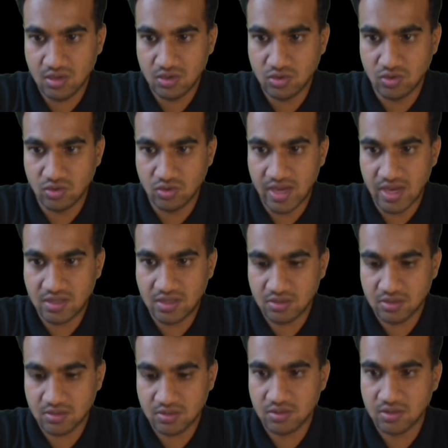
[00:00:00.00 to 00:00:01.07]
you get
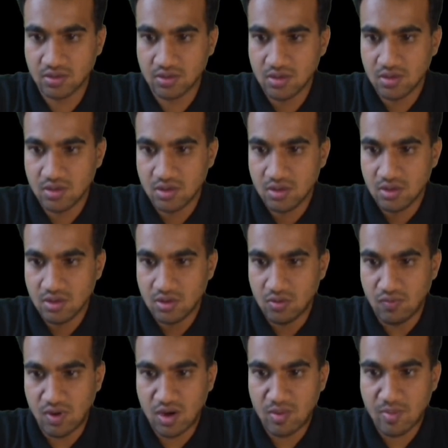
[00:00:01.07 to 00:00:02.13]

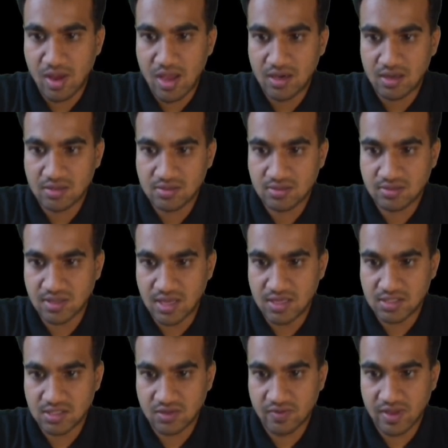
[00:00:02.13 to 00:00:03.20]
1 minus
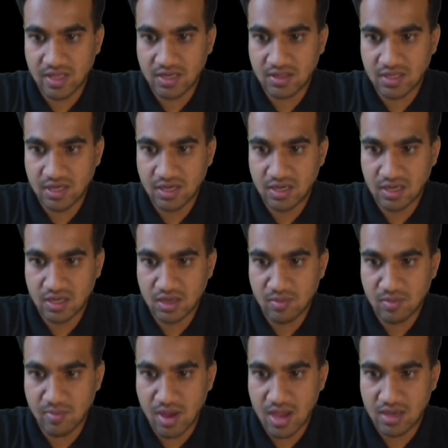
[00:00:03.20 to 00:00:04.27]
sin square
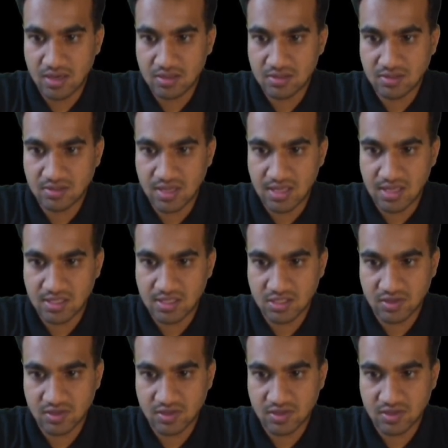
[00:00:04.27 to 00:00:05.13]
theta minus sin square